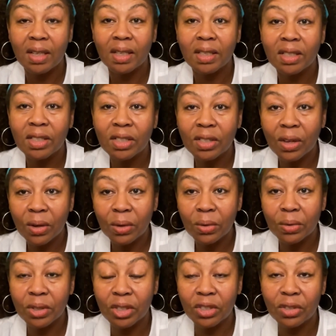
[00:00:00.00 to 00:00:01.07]
So
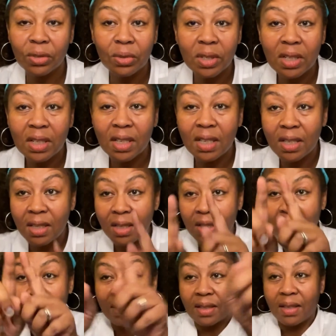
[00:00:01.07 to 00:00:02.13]
the student
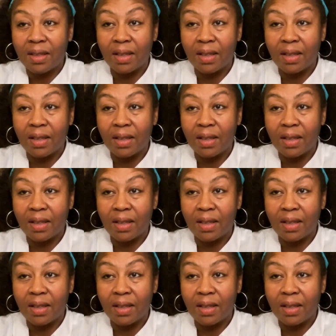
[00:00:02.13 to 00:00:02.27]
is